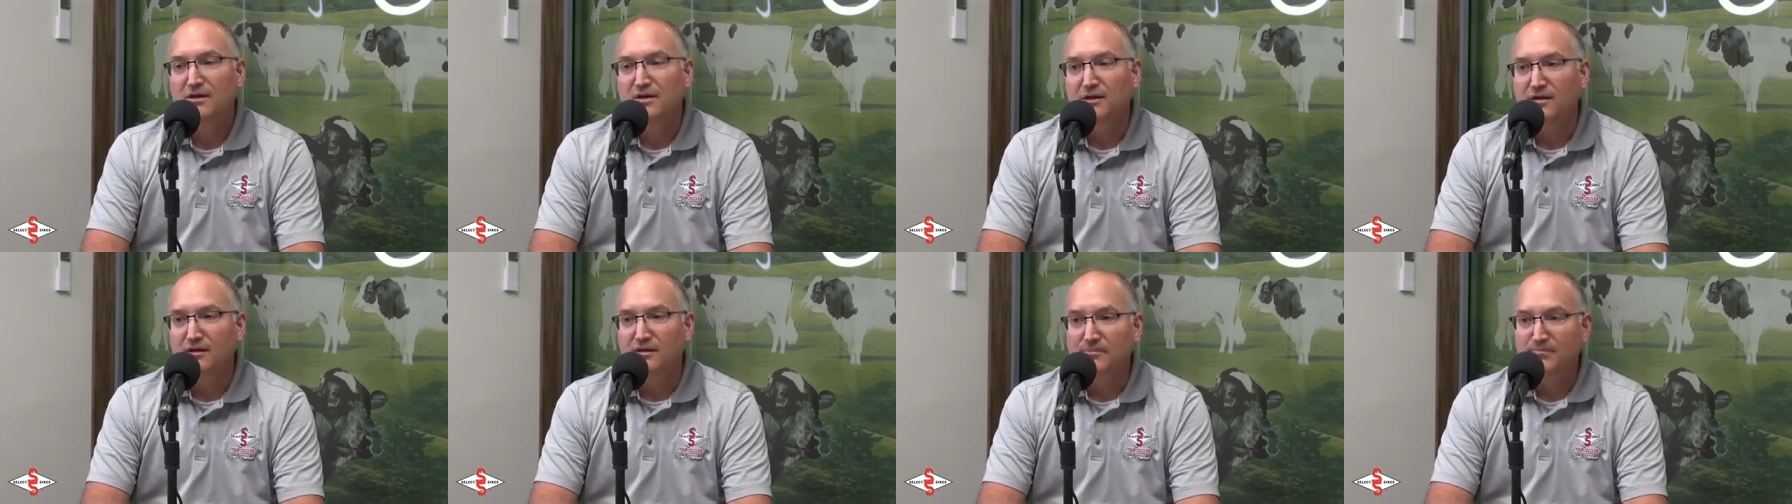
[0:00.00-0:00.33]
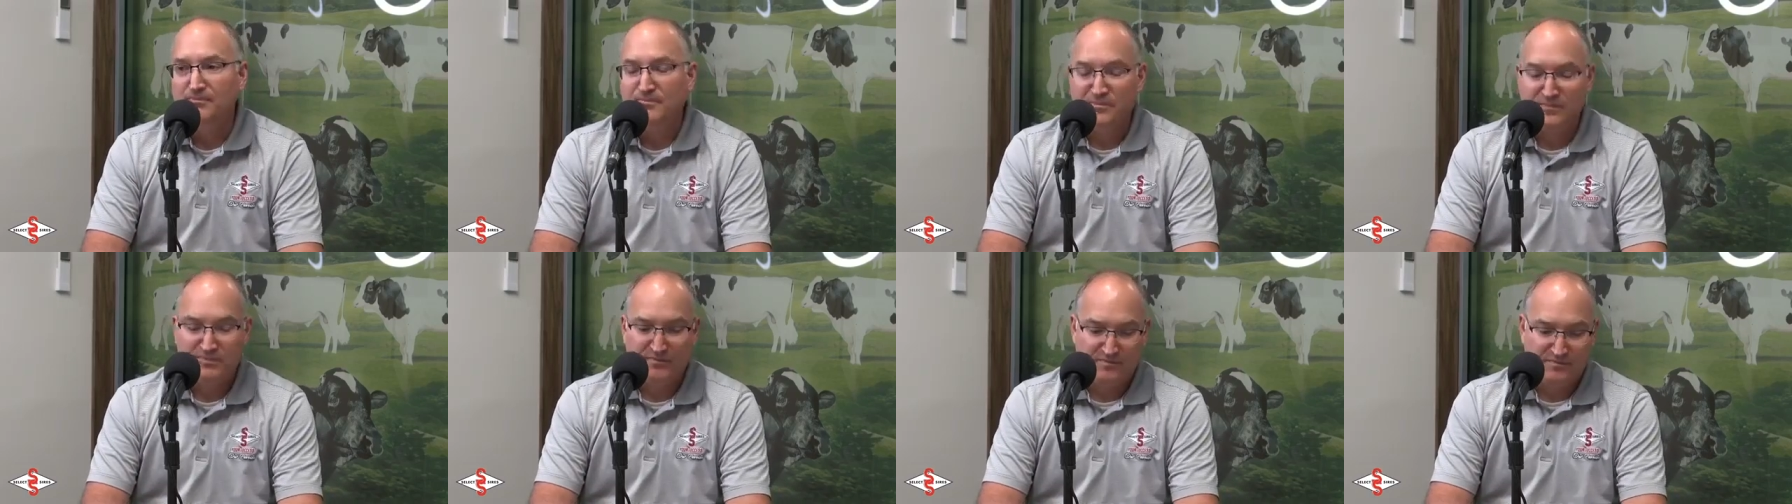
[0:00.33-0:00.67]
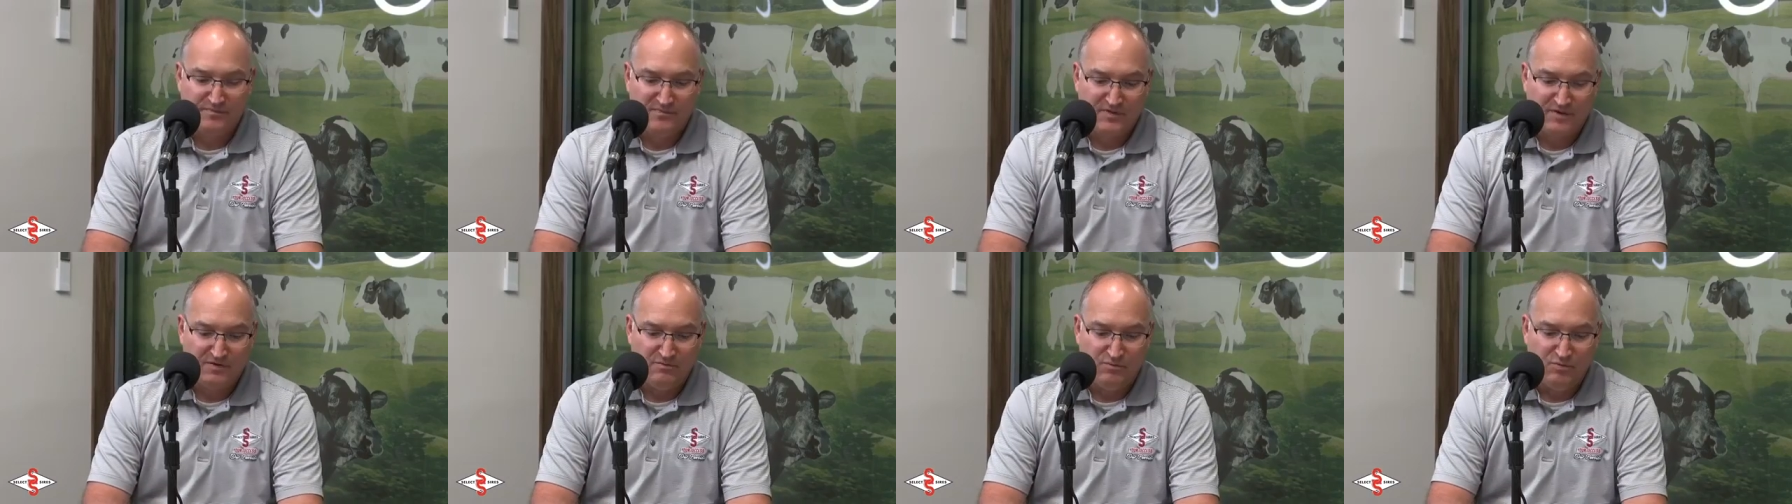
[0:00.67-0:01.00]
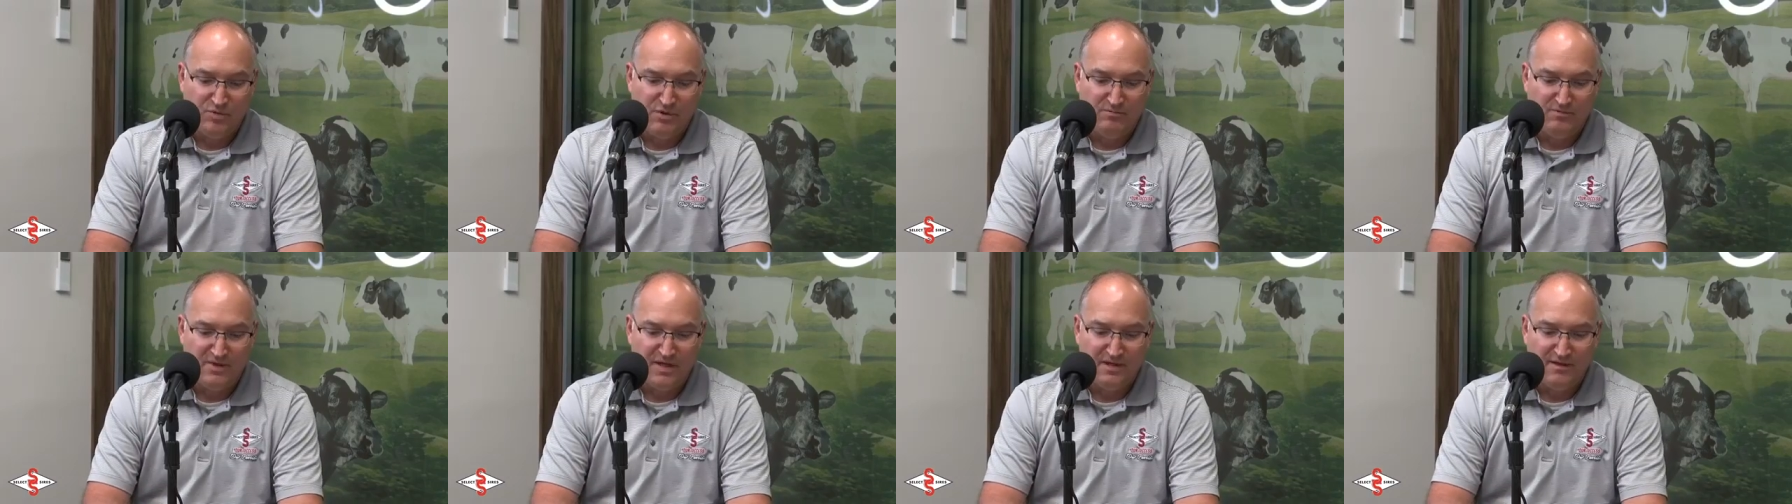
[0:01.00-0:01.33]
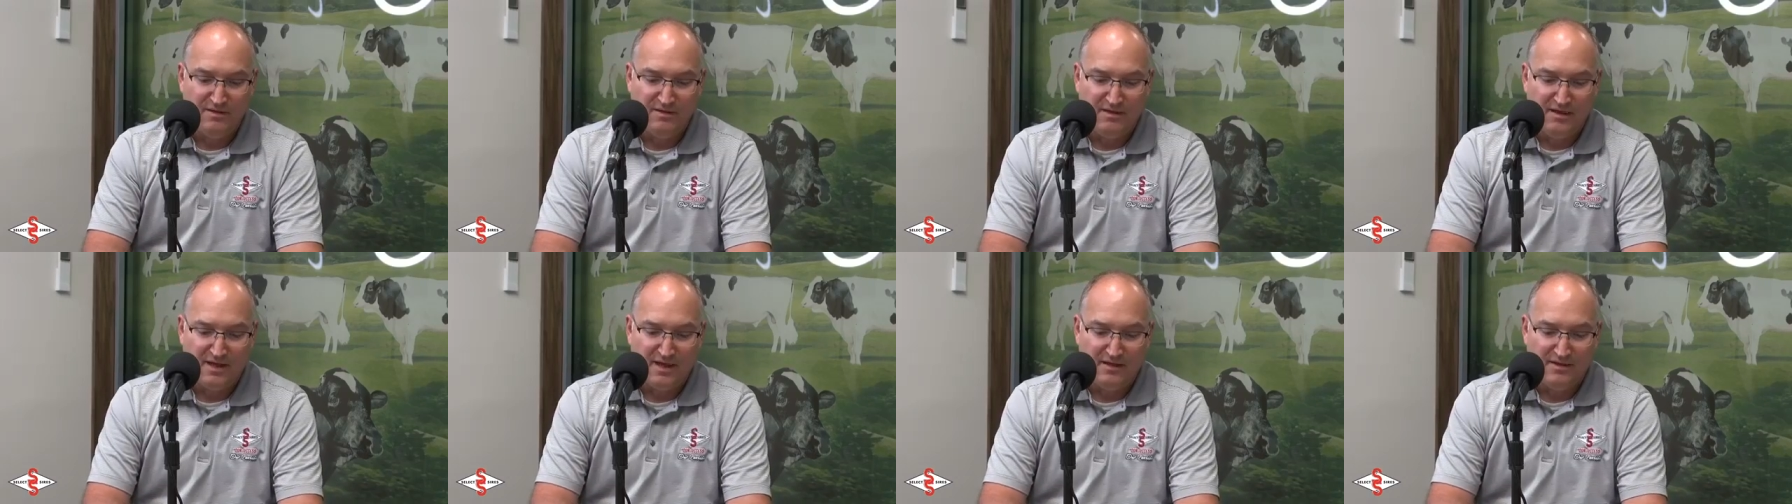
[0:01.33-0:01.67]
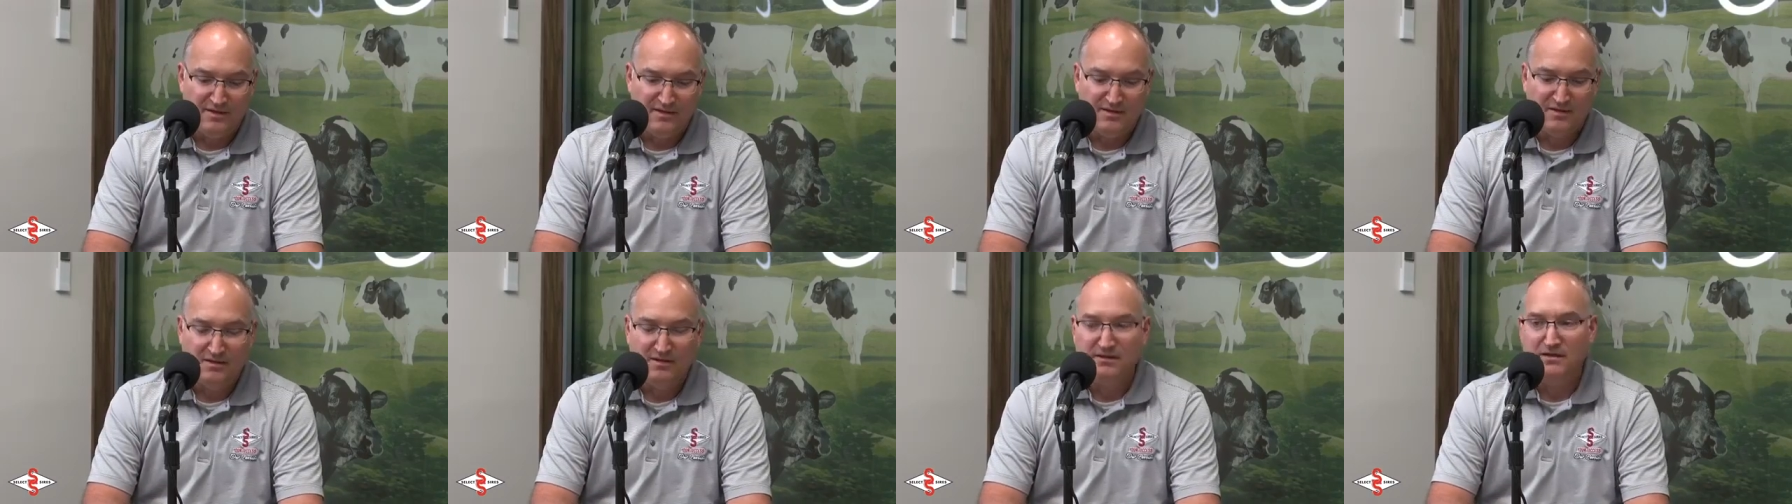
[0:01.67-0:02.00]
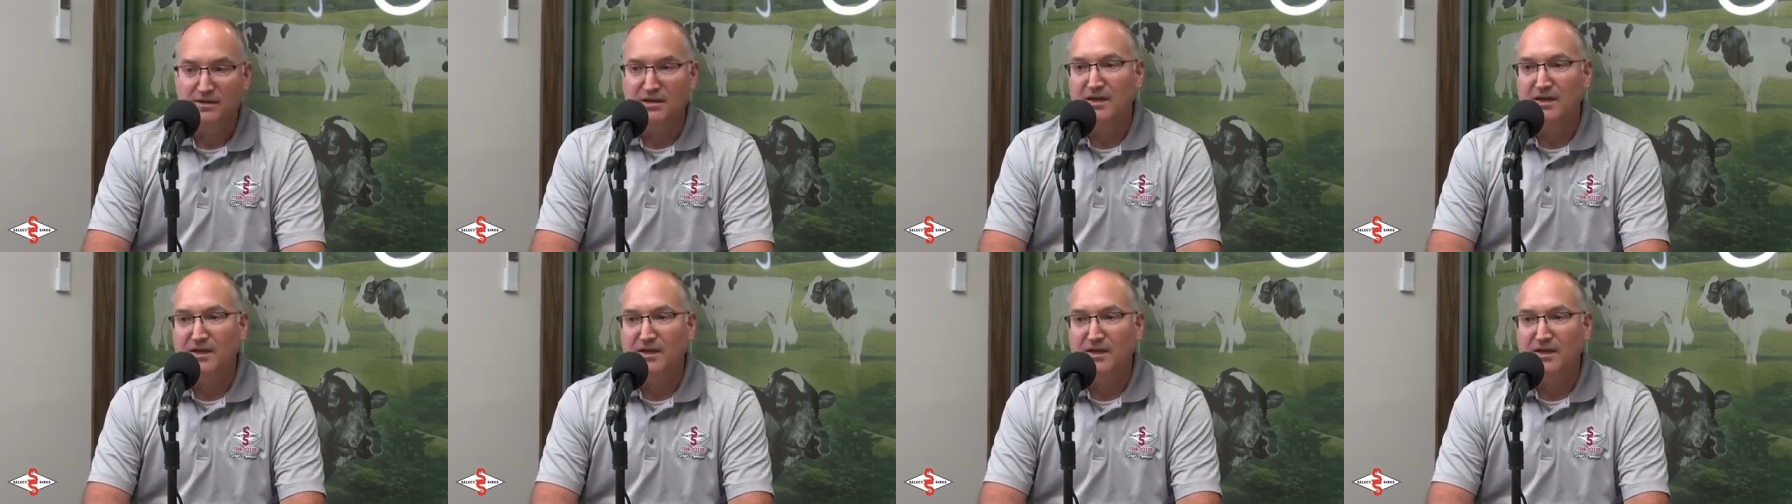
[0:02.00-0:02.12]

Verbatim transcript: Um, will mean that uh,